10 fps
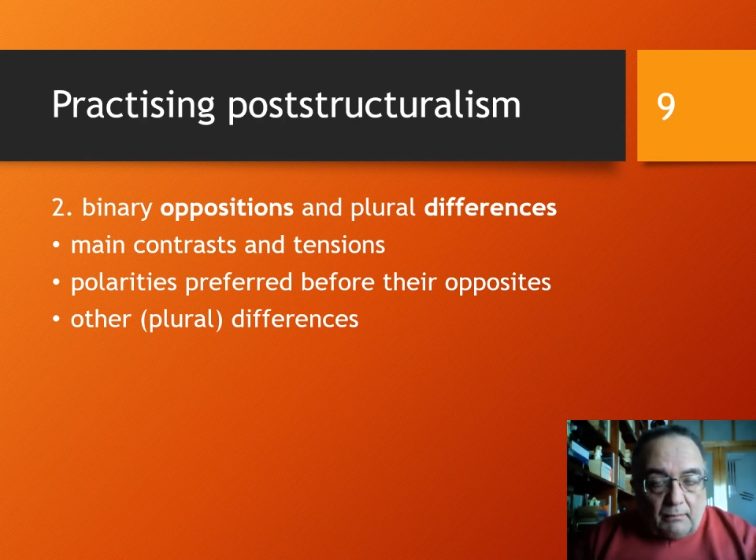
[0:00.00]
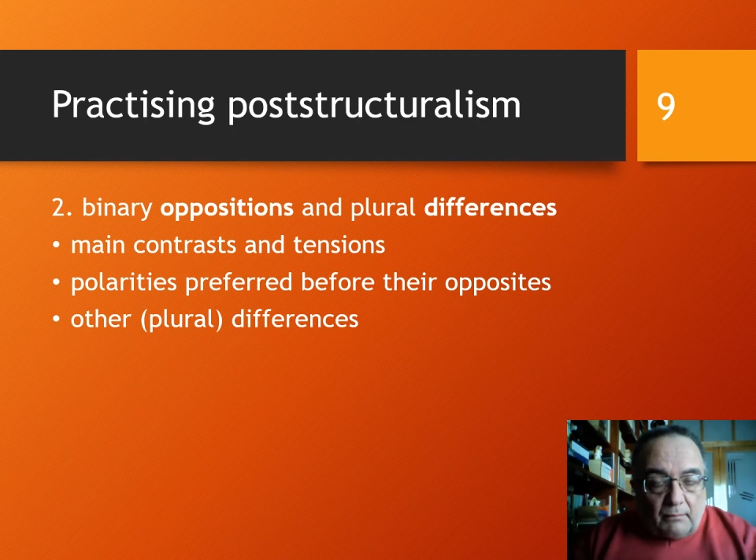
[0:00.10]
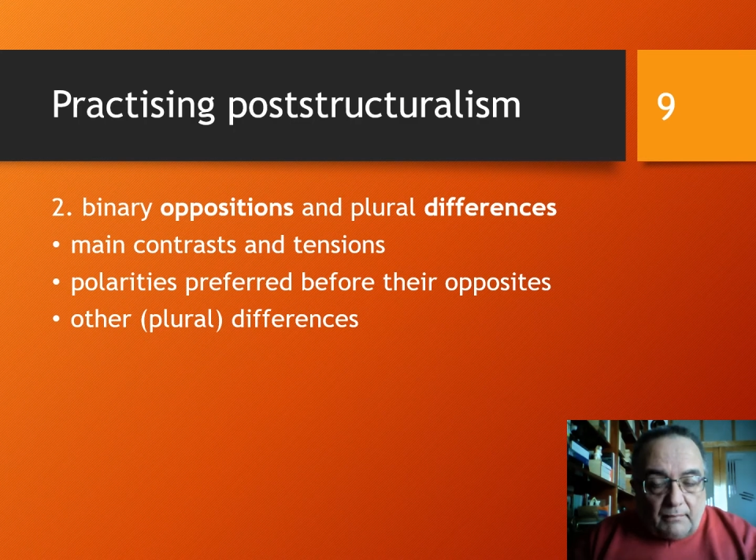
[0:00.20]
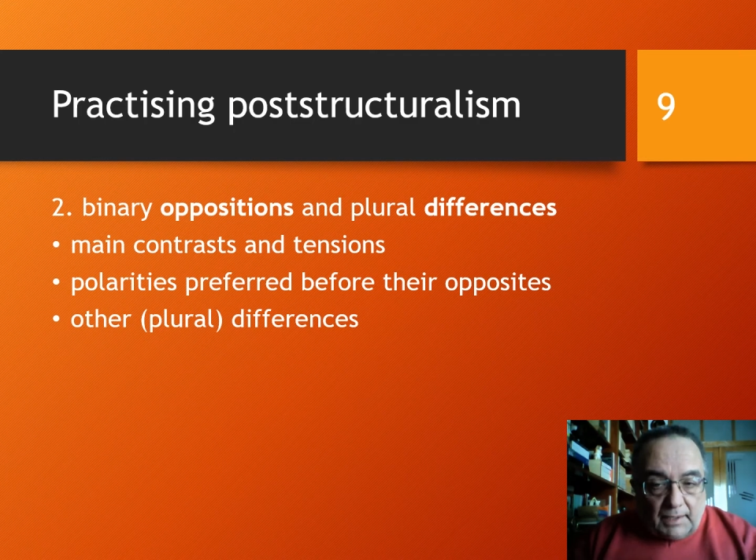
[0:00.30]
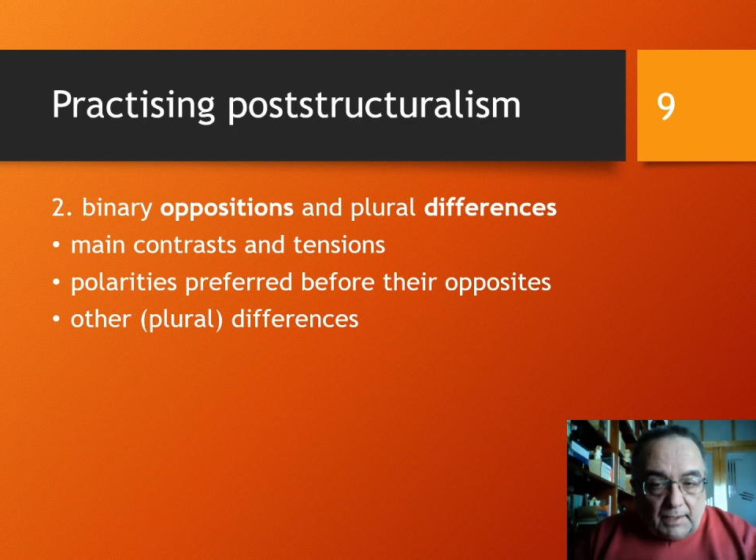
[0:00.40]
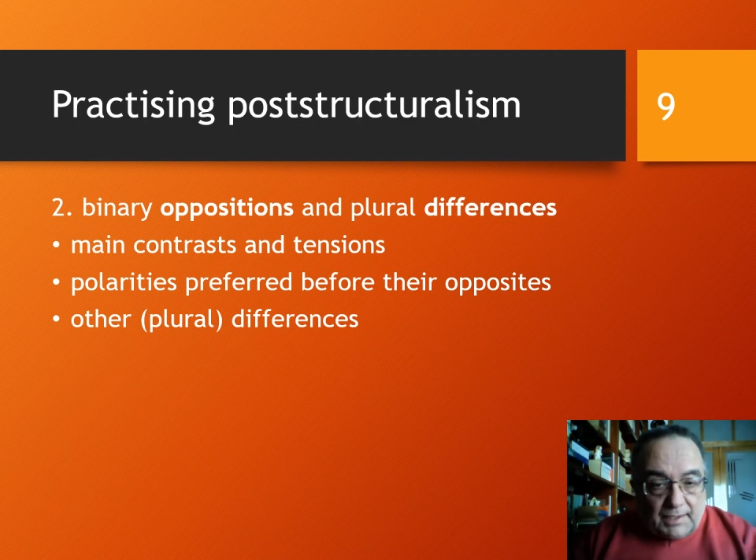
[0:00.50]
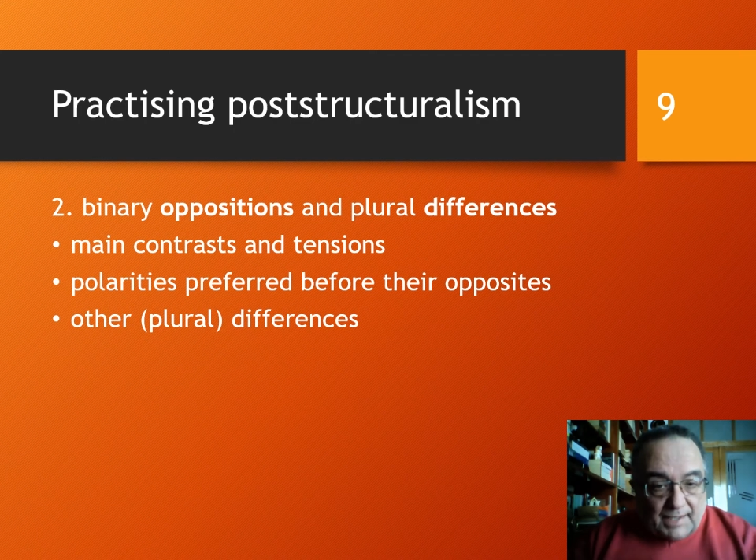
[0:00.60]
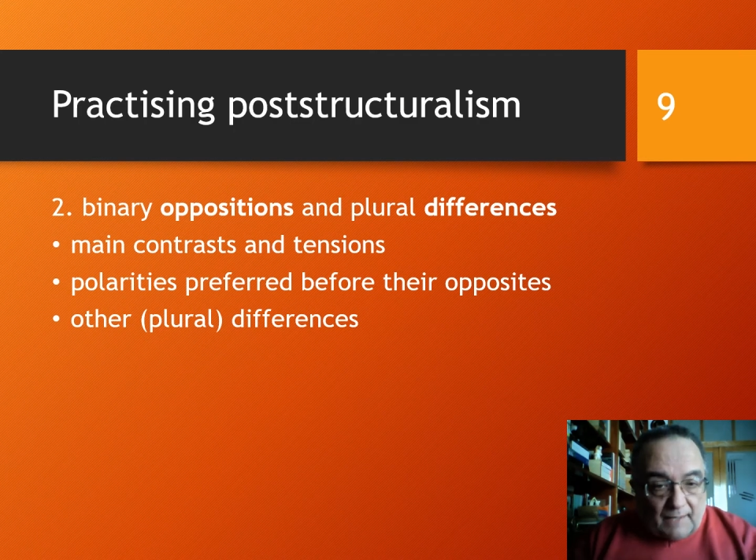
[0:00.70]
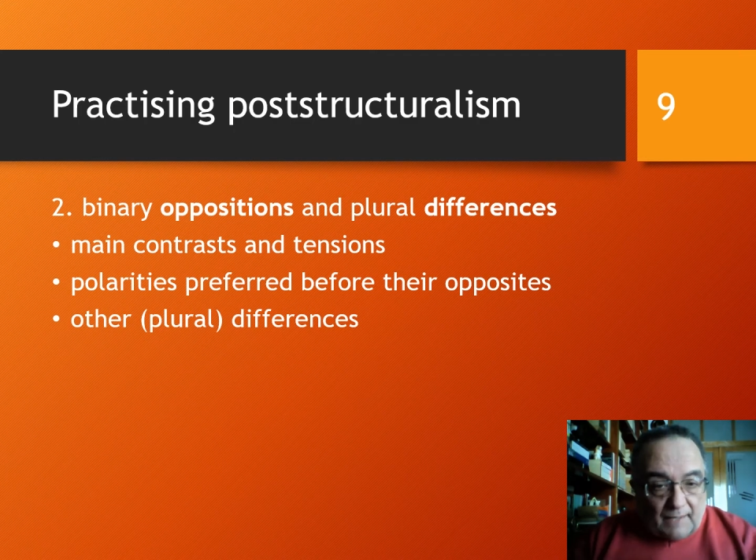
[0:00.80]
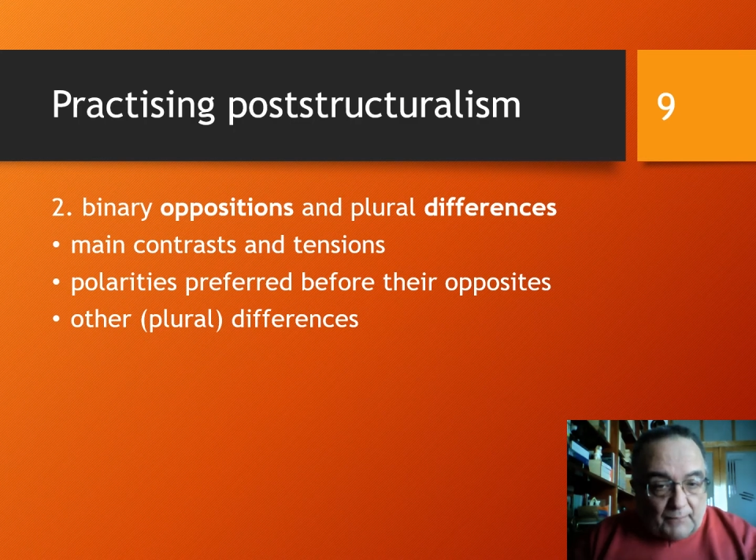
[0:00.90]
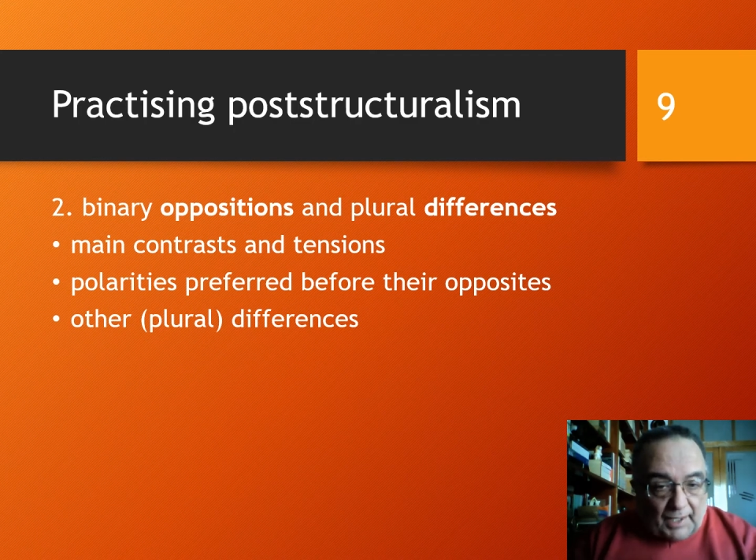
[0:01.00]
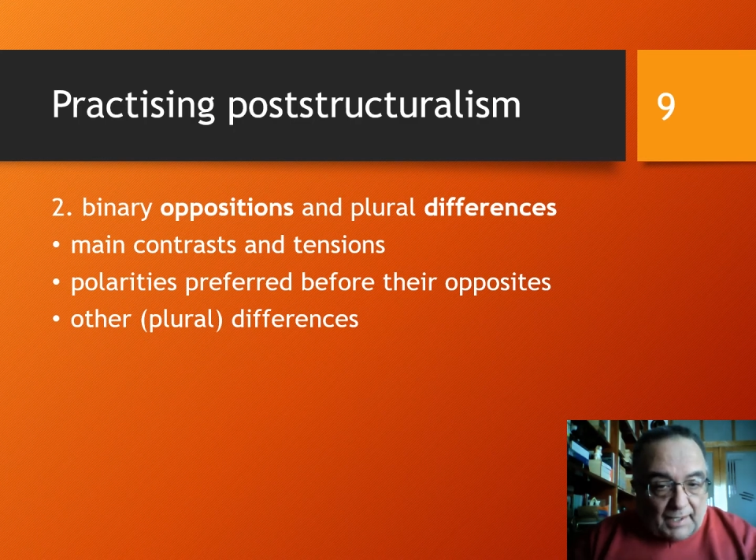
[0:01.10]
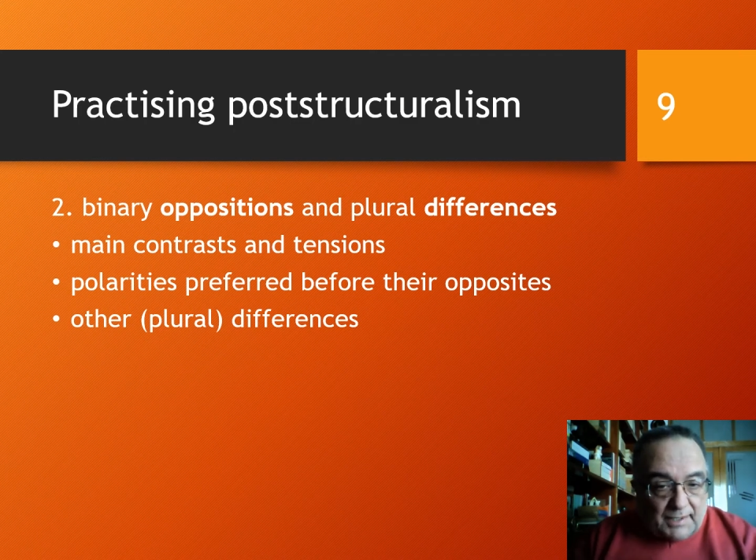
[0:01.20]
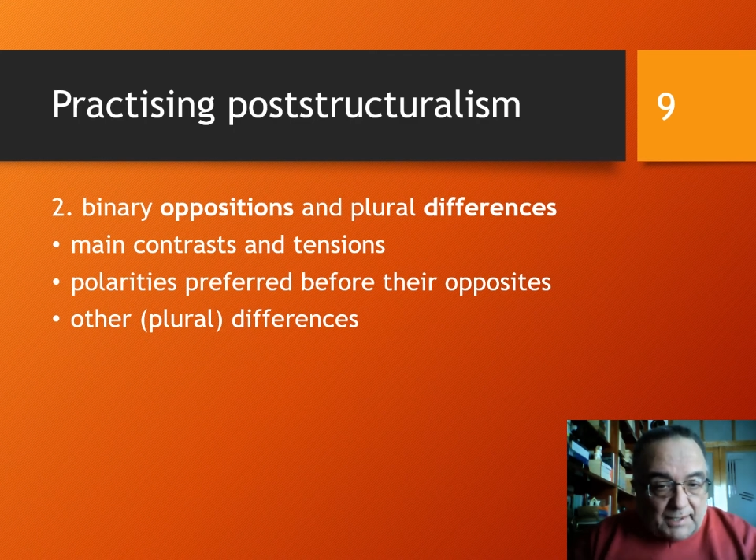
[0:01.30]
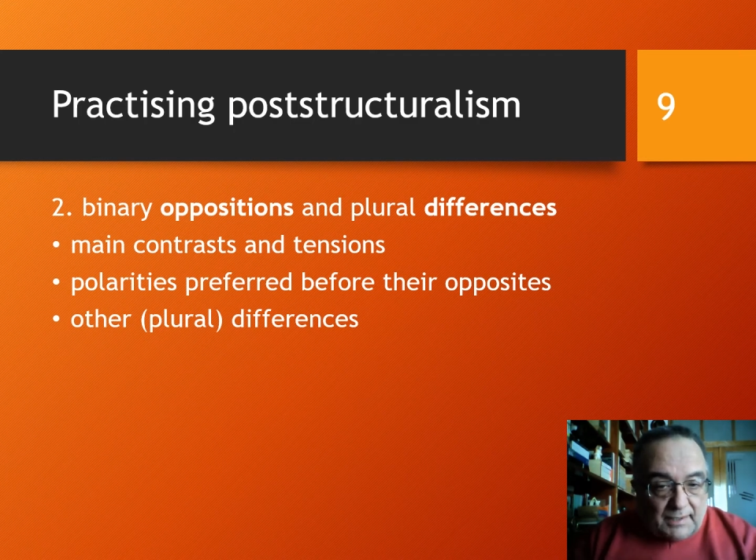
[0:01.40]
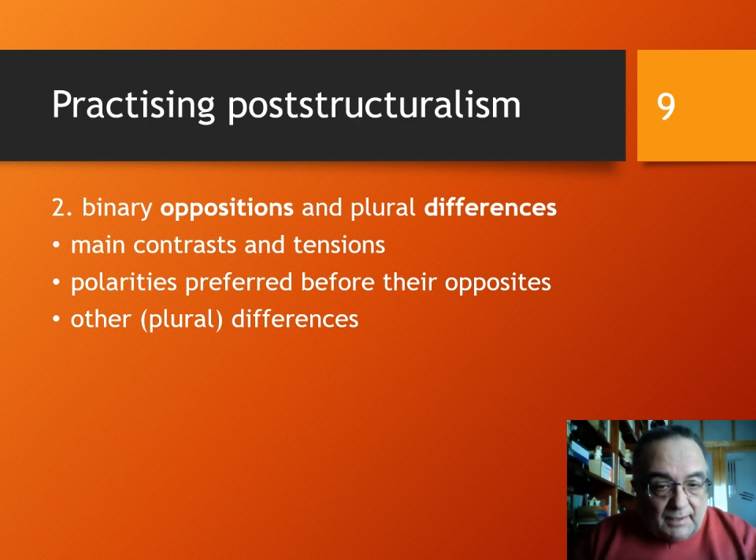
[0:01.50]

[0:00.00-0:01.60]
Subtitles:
in the same place.